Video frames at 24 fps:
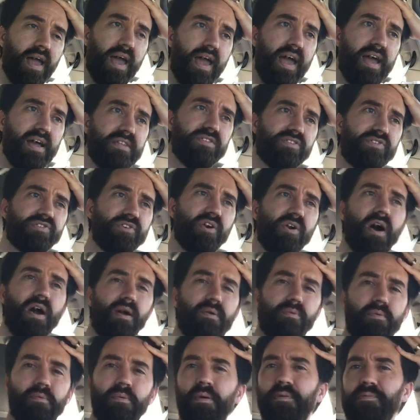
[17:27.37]
And so I
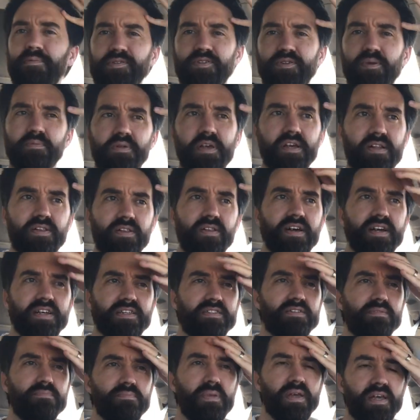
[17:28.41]
remember something clicked
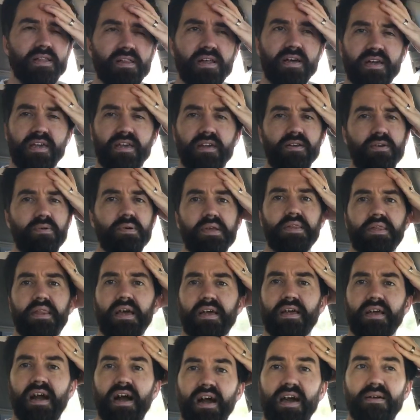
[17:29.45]
and being like, you know what,
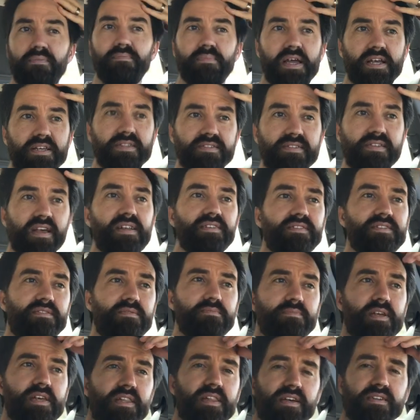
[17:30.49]
that kind of makes sense to
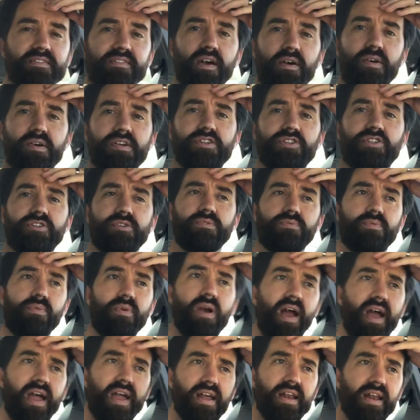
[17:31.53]
me. That's how I should
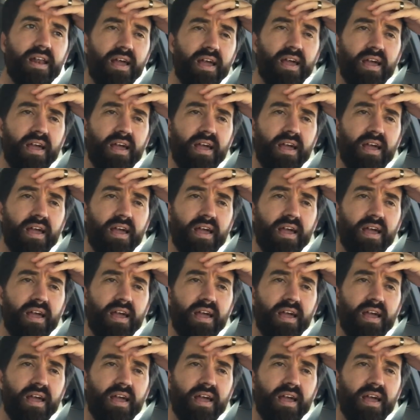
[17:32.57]
write.